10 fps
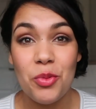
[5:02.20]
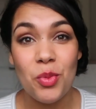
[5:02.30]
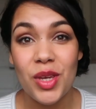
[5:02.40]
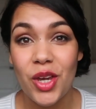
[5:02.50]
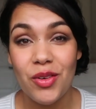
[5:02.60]
are
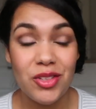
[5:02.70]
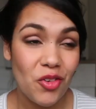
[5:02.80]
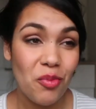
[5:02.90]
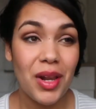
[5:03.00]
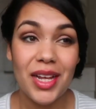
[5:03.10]
keeping me going,
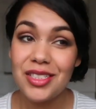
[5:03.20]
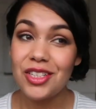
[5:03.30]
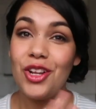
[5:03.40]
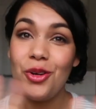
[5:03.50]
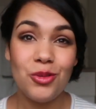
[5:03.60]
so I've
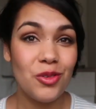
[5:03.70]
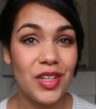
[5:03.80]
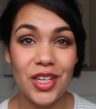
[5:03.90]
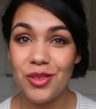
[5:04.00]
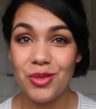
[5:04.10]
planned loads of
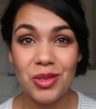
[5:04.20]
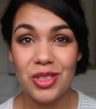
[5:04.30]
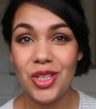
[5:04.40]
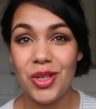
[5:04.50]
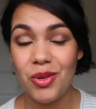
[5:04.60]
videos I'm
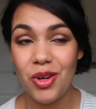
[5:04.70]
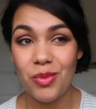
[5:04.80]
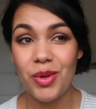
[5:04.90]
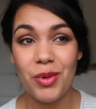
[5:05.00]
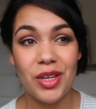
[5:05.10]
going to do
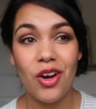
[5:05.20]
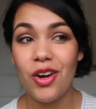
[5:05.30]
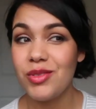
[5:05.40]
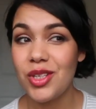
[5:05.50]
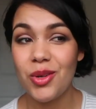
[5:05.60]
on my week
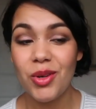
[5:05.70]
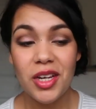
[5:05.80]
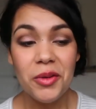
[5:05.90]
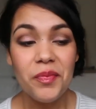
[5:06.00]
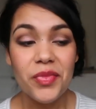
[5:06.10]
off, so
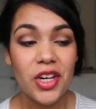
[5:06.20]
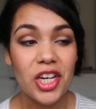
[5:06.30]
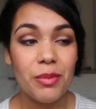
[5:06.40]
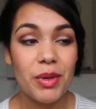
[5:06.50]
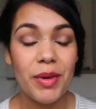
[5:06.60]
I'm
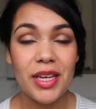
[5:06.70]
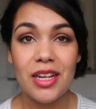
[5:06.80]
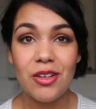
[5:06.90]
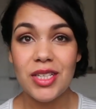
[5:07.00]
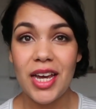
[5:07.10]
going to be
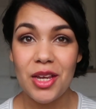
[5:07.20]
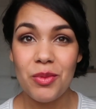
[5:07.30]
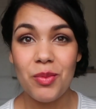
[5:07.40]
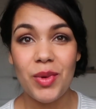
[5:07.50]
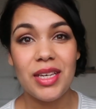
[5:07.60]
making loads of
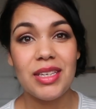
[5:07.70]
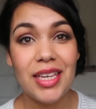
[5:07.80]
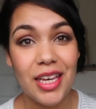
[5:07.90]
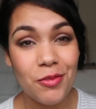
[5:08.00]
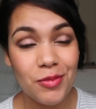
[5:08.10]
homemade
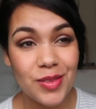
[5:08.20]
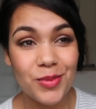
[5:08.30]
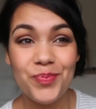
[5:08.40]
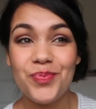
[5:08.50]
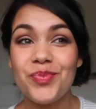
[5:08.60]
gifts.
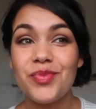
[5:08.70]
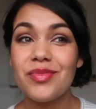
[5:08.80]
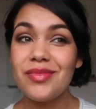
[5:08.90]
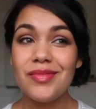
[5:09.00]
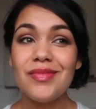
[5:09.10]

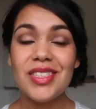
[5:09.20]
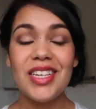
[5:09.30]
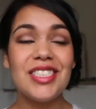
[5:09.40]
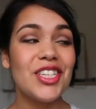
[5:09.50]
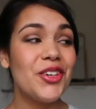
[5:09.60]

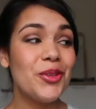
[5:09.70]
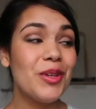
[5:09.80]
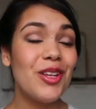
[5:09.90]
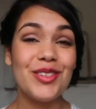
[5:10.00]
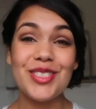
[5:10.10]
So there'll
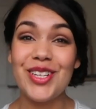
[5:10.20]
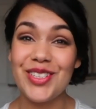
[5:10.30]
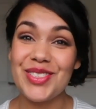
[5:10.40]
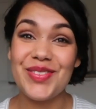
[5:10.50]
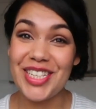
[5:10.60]
be lots and
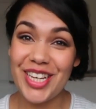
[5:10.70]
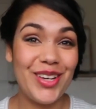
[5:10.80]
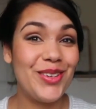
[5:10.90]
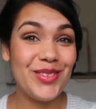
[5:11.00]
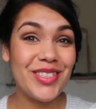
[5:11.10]
lots of
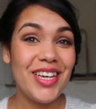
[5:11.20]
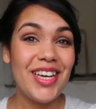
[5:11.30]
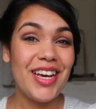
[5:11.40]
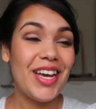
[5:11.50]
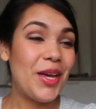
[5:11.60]
videos,
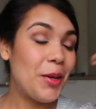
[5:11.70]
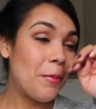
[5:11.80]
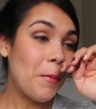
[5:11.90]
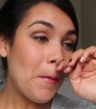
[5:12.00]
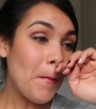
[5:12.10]

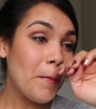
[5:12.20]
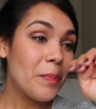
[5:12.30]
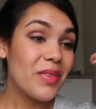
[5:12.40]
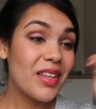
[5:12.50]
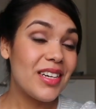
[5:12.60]
um,
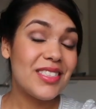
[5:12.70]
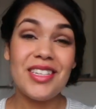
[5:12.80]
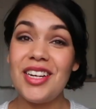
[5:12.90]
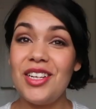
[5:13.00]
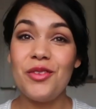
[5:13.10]
because
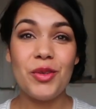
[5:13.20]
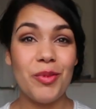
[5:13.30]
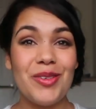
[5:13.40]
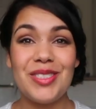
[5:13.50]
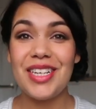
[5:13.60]
I, I love the
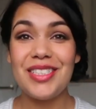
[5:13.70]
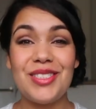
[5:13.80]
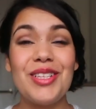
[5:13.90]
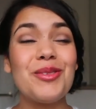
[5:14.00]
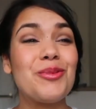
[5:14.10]
process.
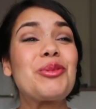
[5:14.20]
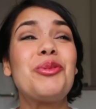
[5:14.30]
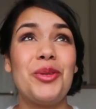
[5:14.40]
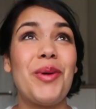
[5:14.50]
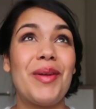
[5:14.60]
So that's what's
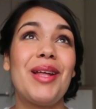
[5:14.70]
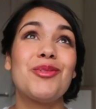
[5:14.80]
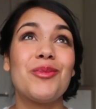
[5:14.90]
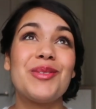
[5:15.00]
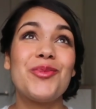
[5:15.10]
good about my
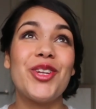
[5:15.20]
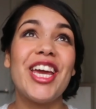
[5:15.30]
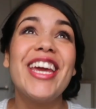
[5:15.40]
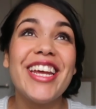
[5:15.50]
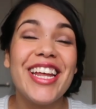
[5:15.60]
laptop this morning.